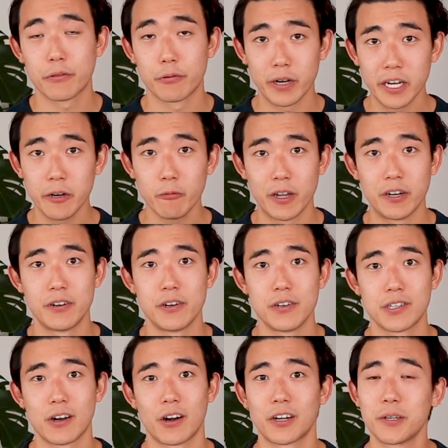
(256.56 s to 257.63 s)
3D
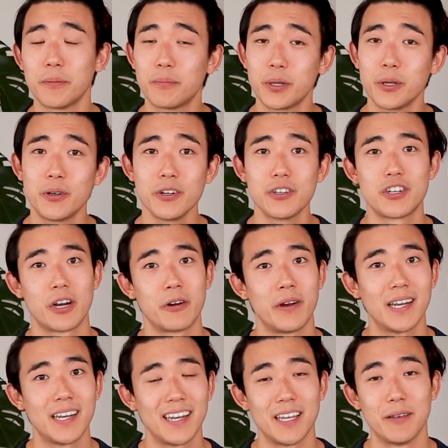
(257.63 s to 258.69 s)
renders are
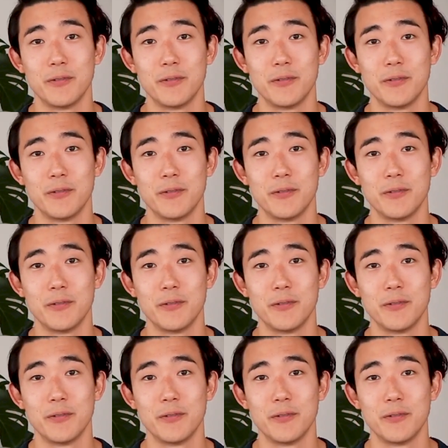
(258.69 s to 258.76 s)
computer-generated